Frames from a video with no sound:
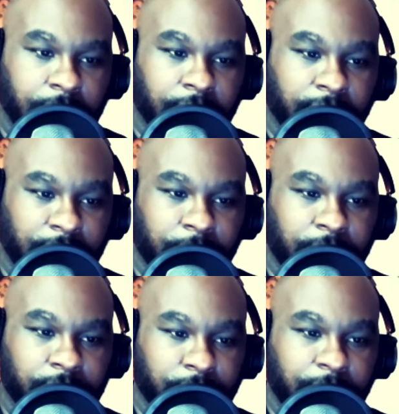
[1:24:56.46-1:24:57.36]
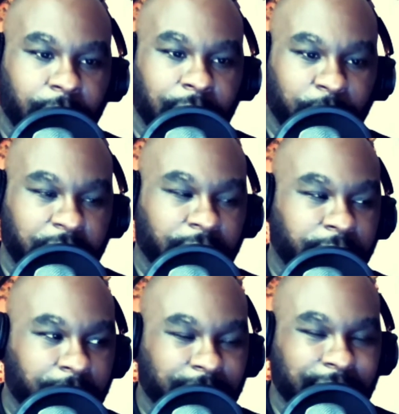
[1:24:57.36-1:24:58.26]
I love that one too. I wish I
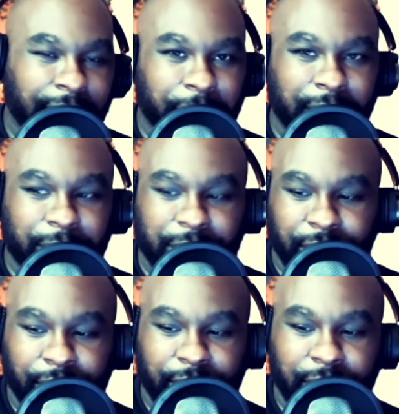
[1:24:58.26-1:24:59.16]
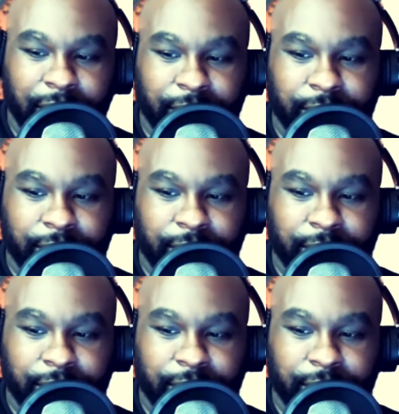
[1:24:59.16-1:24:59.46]
followed that when I was younger. Yeah.